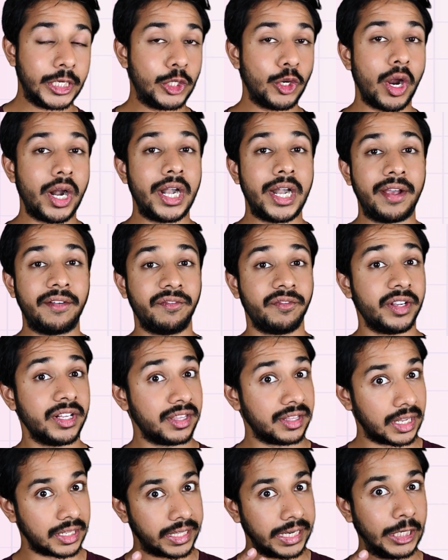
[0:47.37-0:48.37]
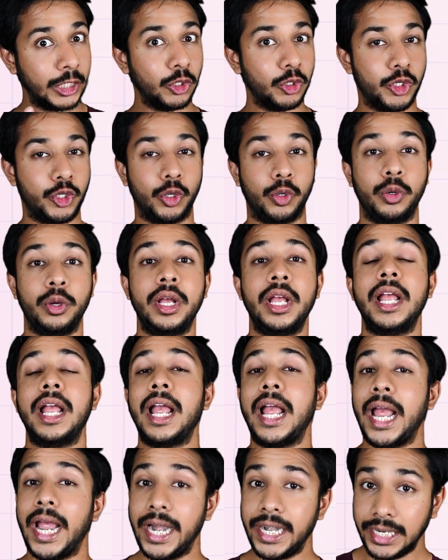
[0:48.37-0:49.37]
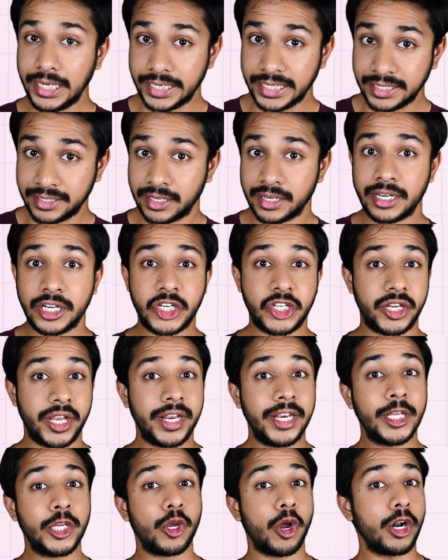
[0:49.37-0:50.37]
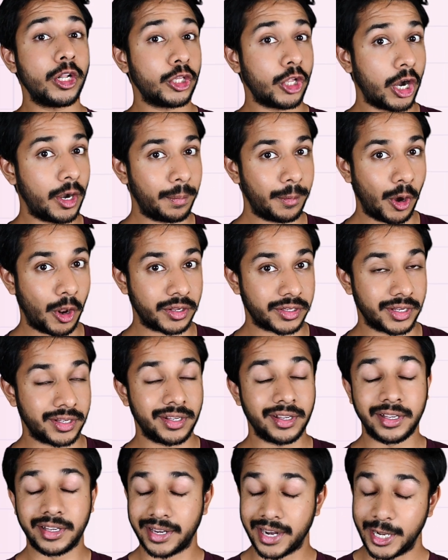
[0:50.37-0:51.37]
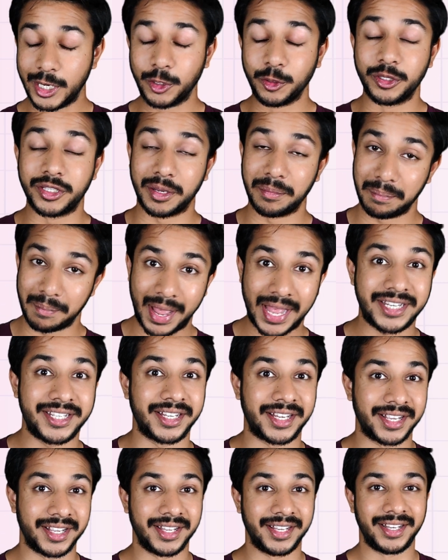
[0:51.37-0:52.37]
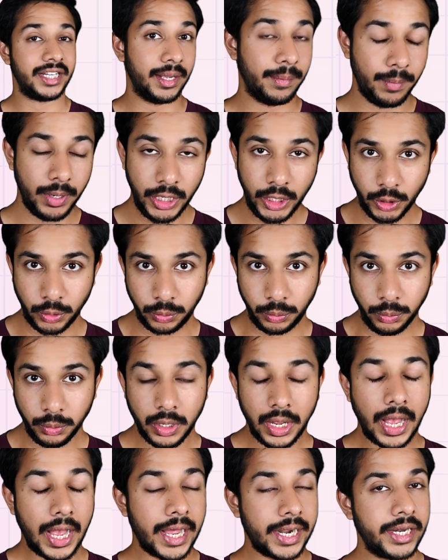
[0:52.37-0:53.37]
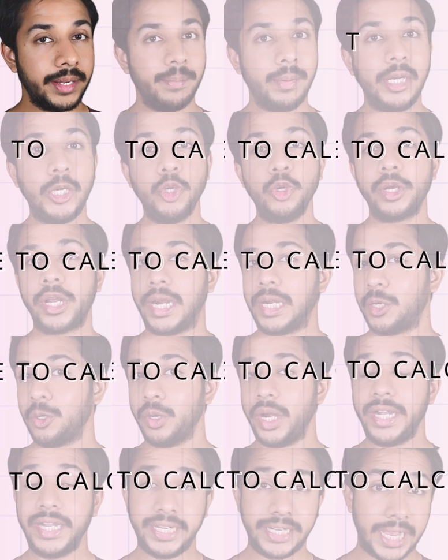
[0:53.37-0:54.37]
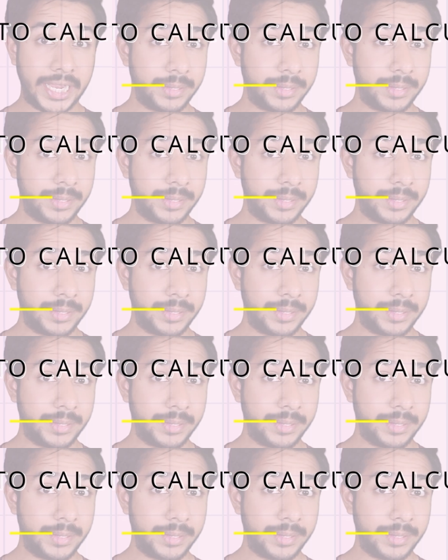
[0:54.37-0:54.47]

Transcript: you are left with nothing to show. At least sharing your thought process can do some magic. Number two, unable to calculate